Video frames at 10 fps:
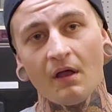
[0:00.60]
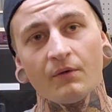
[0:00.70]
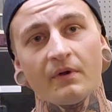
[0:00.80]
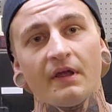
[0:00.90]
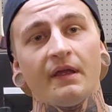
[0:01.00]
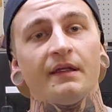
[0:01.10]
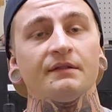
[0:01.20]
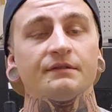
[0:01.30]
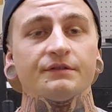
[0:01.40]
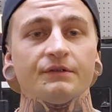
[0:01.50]
Alright,
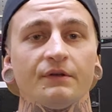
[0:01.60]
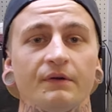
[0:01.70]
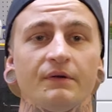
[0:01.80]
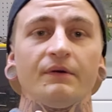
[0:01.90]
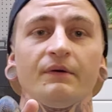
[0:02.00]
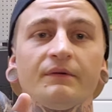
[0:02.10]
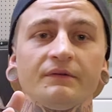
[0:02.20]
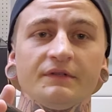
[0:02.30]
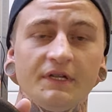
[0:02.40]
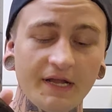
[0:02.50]
so
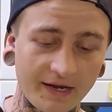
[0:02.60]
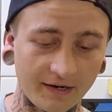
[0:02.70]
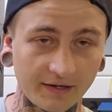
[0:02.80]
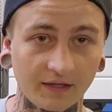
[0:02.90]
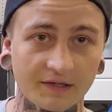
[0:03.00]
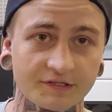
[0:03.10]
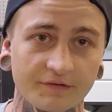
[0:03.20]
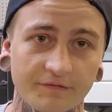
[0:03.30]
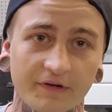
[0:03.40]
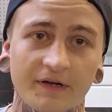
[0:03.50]
today I got a clutch
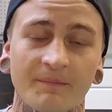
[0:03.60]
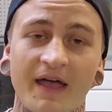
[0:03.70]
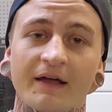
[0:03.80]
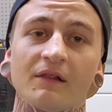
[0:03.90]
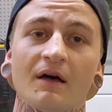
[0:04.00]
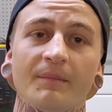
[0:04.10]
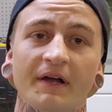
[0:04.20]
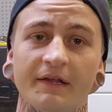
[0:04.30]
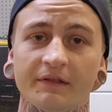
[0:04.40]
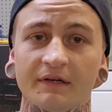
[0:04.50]
of macklot
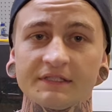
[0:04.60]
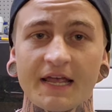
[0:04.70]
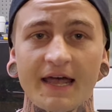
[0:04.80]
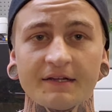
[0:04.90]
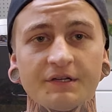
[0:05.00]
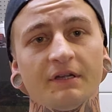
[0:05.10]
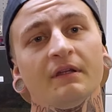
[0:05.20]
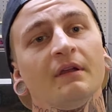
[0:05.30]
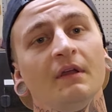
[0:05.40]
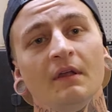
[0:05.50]
pythons hatching,
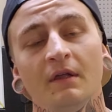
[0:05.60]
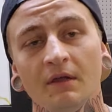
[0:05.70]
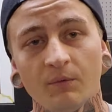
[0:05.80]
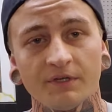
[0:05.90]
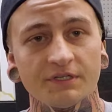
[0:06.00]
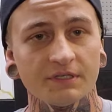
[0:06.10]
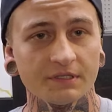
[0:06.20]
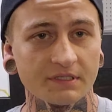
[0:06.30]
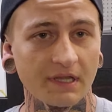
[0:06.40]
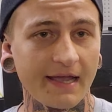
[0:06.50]
which
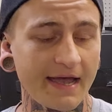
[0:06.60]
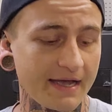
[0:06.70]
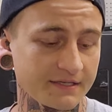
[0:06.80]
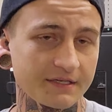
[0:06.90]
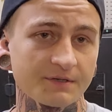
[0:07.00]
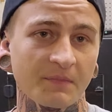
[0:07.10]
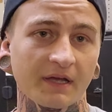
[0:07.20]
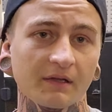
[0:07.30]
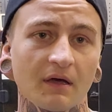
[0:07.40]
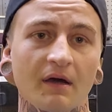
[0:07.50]
is Liasis
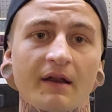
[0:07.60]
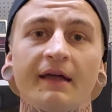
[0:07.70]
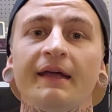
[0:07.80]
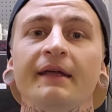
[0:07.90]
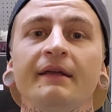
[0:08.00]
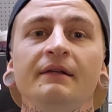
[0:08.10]
mackloti.